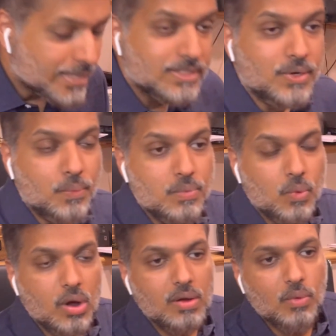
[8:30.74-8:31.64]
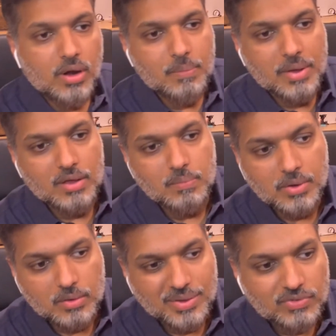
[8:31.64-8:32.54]
So what are my
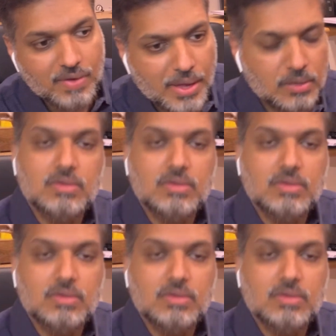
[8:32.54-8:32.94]
final